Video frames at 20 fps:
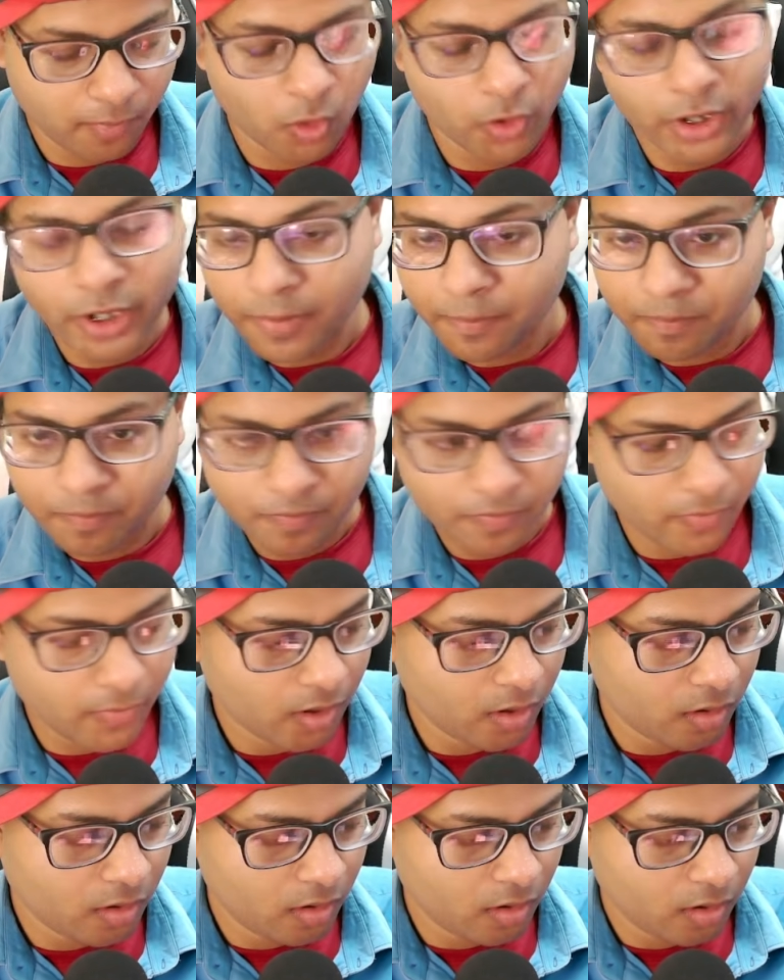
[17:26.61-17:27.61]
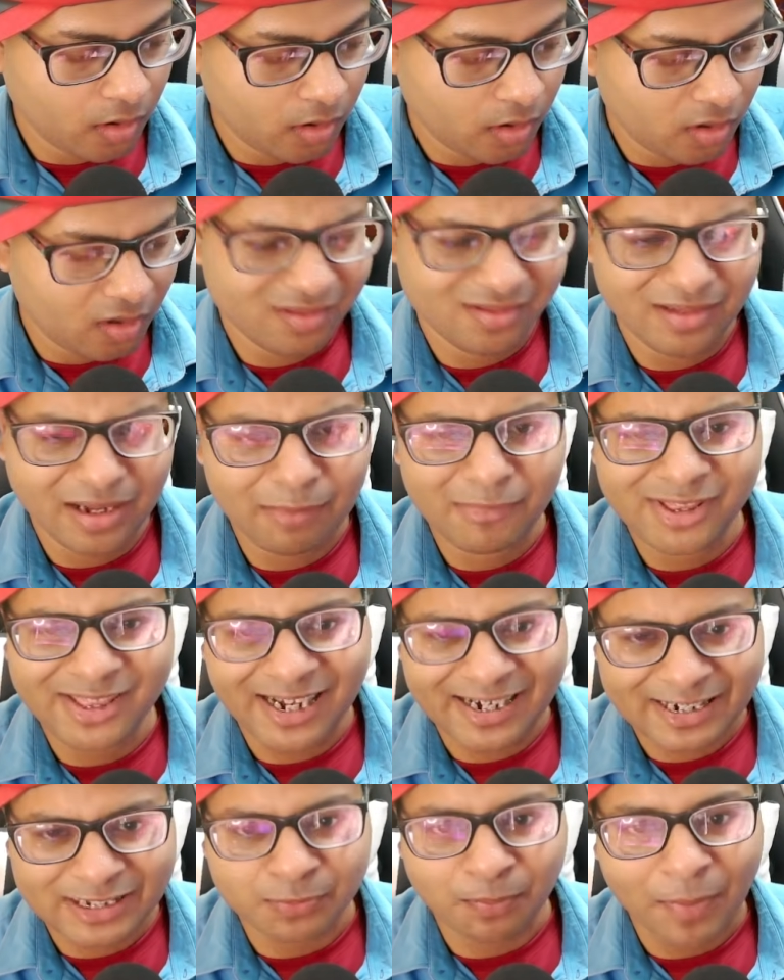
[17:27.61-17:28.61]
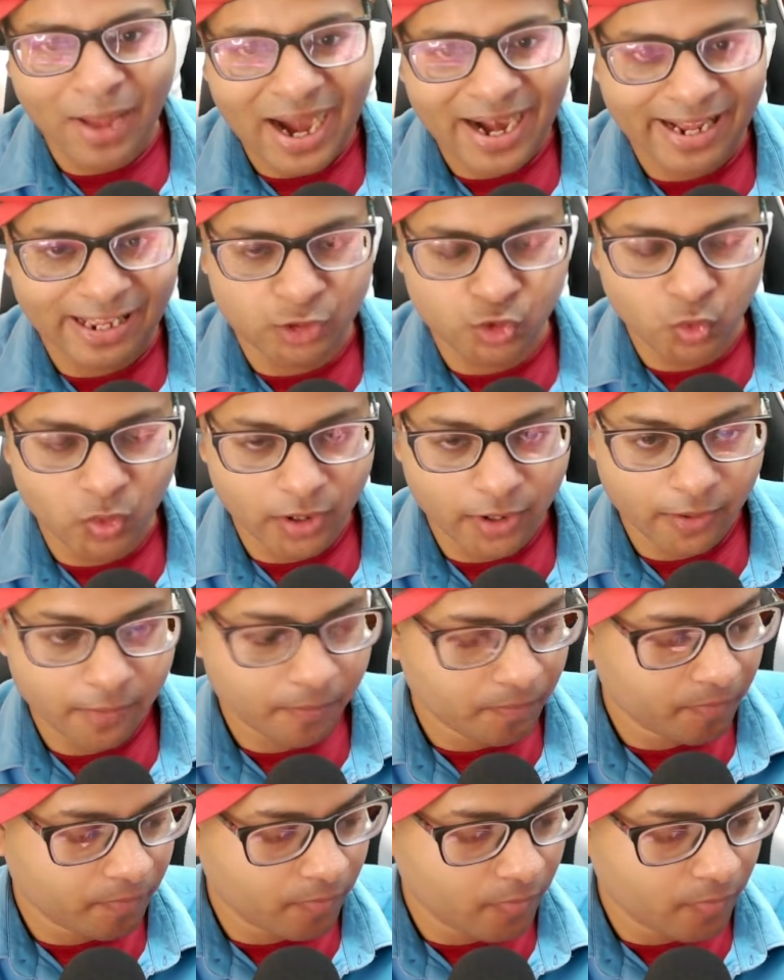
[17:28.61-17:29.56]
Okay, I mean that is bad actually.